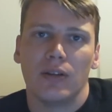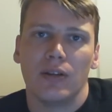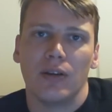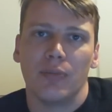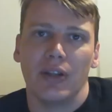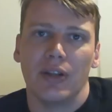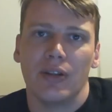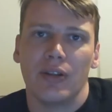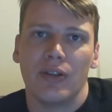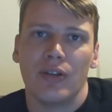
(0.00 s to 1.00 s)
I mean,
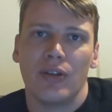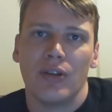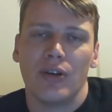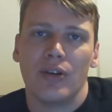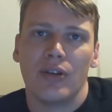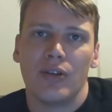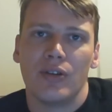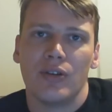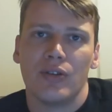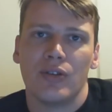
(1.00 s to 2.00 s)

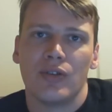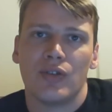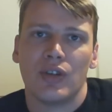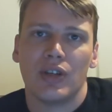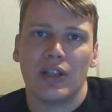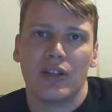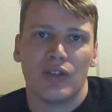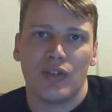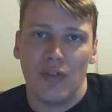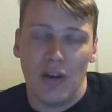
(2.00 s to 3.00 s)
certainly the
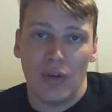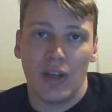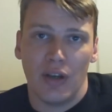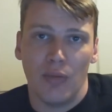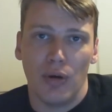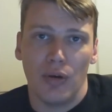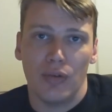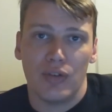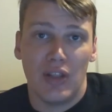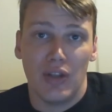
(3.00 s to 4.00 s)
survival kit
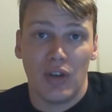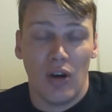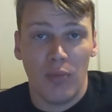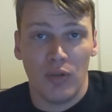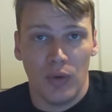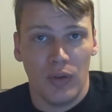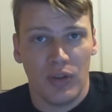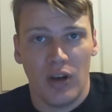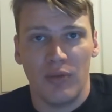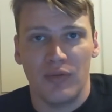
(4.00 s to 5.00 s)
components and the tarp as well. The
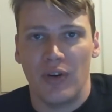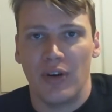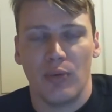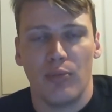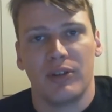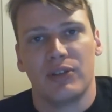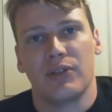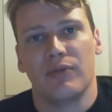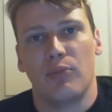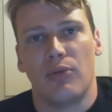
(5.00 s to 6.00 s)
tarp is very
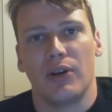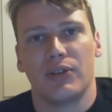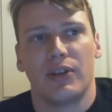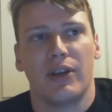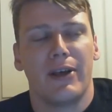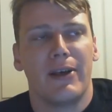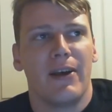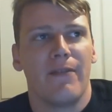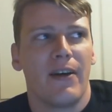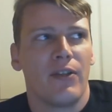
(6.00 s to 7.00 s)
competitively priced.
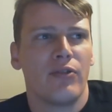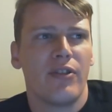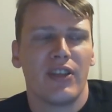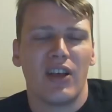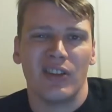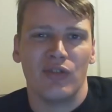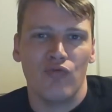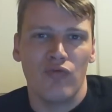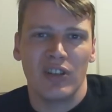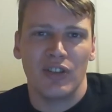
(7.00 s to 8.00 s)
In fact, the only thing I
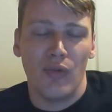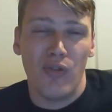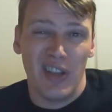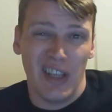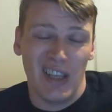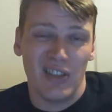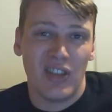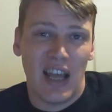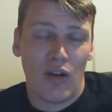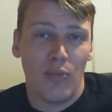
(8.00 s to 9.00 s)
really don't think is
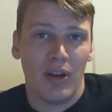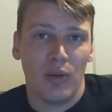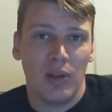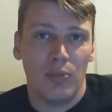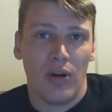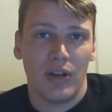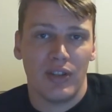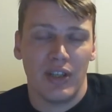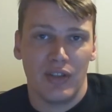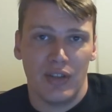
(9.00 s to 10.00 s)
that competitively
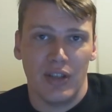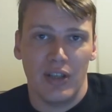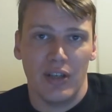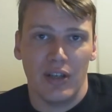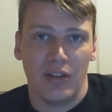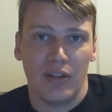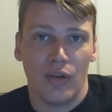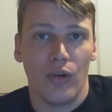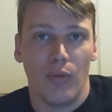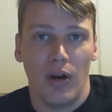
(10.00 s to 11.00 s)
priced is the
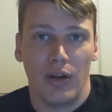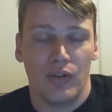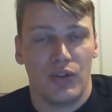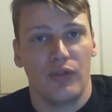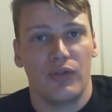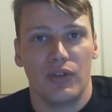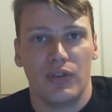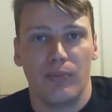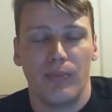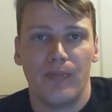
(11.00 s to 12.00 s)
cook mug and the stove system.